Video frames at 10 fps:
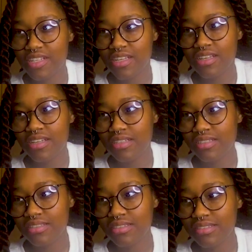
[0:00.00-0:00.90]
like
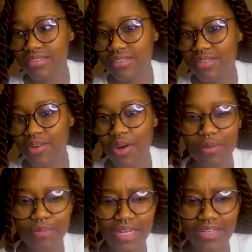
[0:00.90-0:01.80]

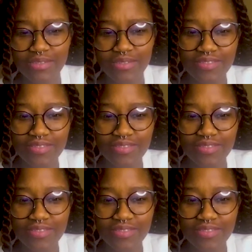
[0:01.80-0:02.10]
calm down.